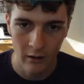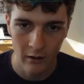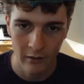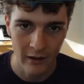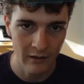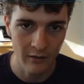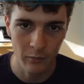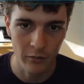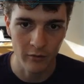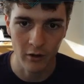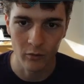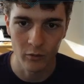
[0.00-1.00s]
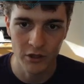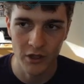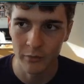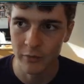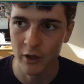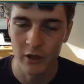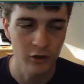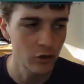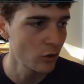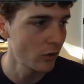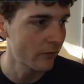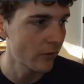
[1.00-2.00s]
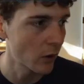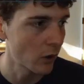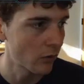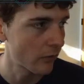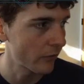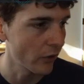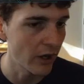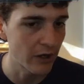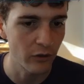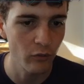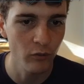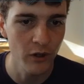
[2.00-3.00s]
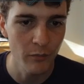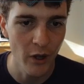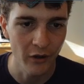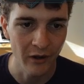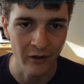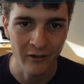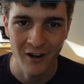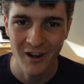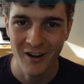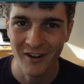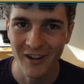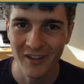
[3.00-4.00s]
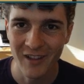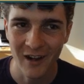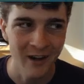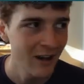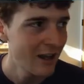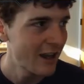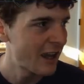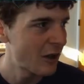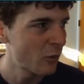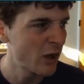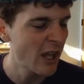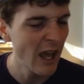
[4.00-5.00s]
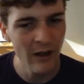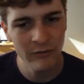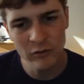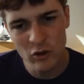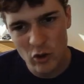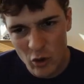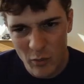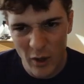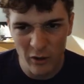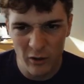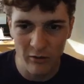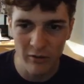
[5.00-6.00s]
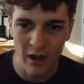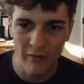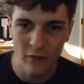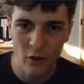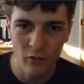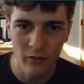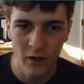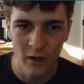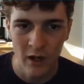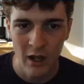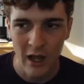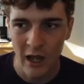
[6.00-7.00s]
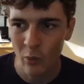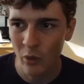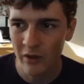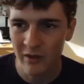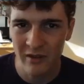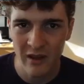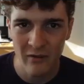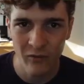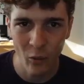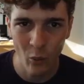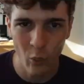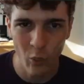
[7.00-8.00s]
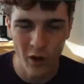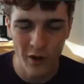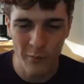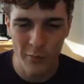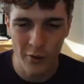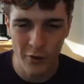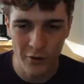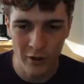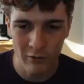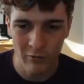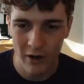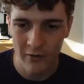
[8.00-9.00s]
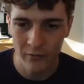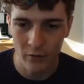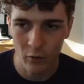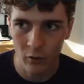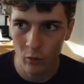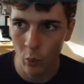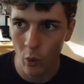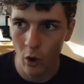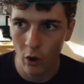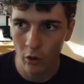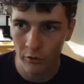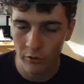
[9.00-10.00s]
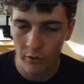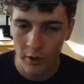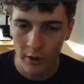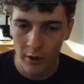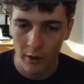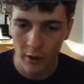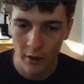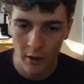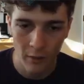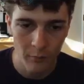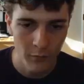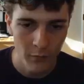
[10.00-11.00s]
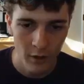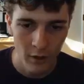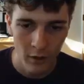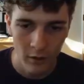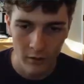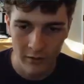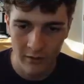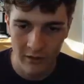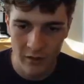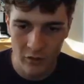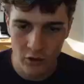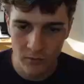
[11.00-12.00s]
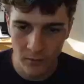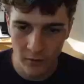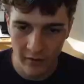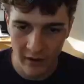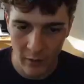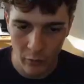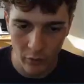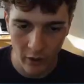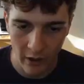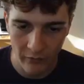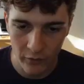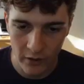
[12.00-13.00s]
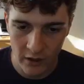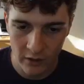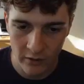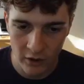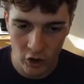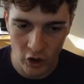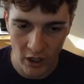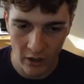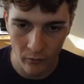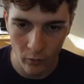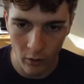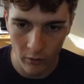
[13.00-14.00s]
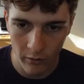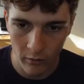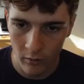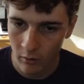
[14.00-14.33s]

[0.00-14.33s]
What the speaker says: That's absurd. We just upgraded 2 Infernos for like 3 million right there. And we have 2 builders left over. I want to save 1 builder, right, for those walls. Let's see, just for example, if we did this chain of walls,